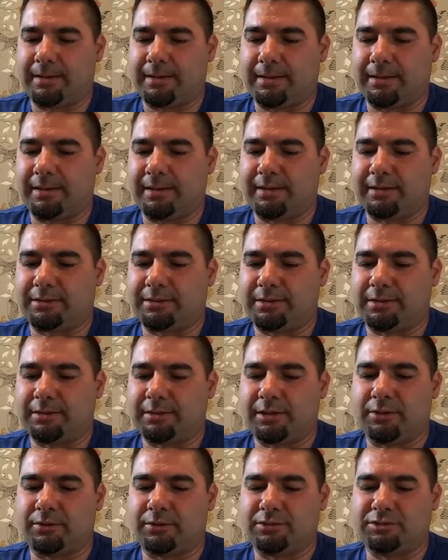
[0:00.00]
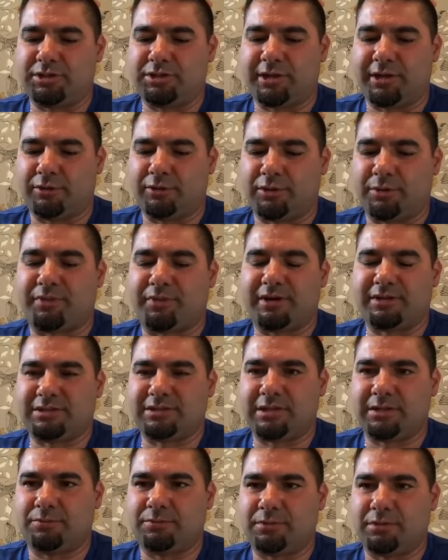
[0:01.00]
you know, Egidio, the
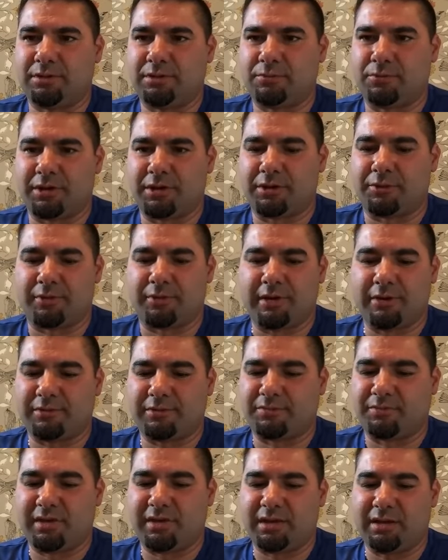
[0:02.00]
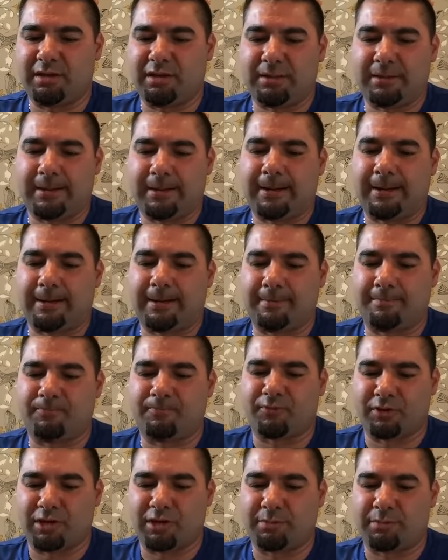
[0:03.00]
president, would agree with me,
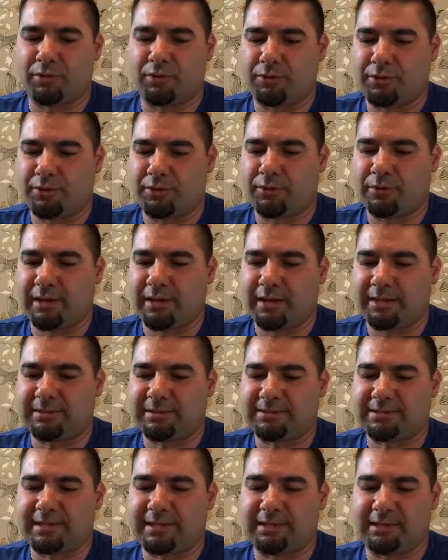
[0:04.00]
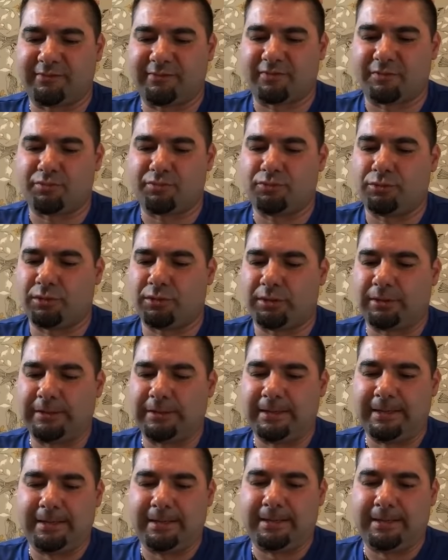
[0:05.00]
for Caboto and Liverpool.
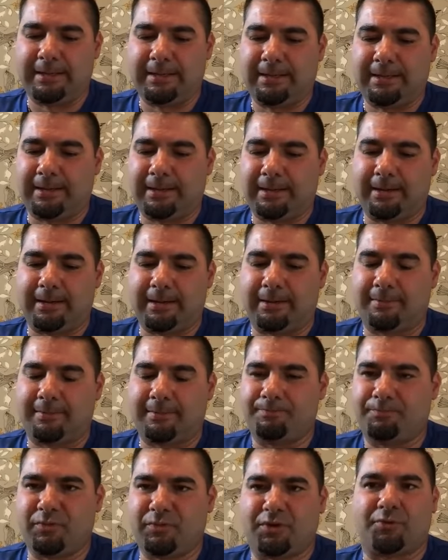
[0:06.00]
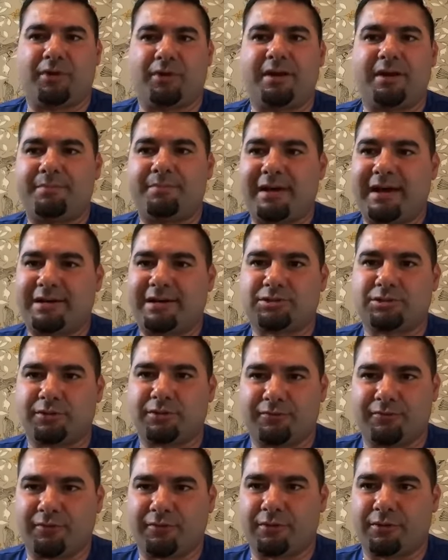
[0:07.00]
Great
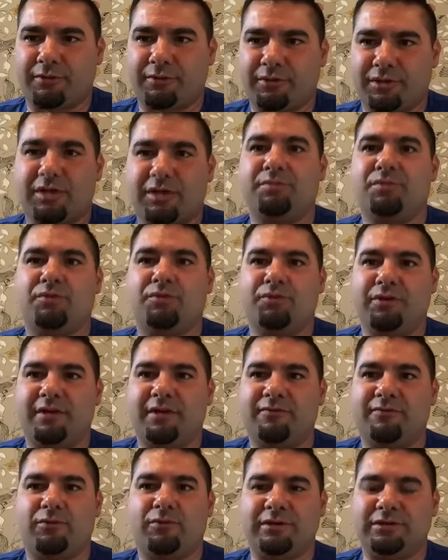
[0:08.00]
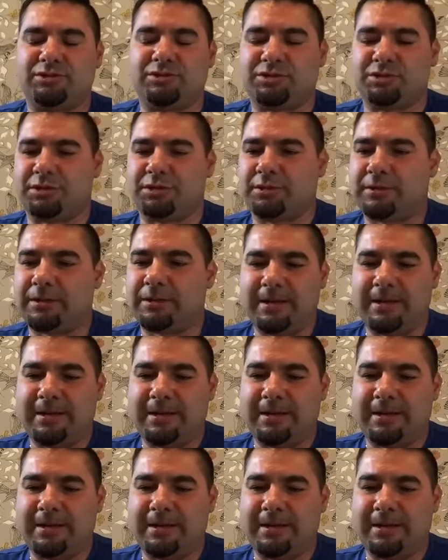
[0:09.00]
ambassador for the community of Windsor.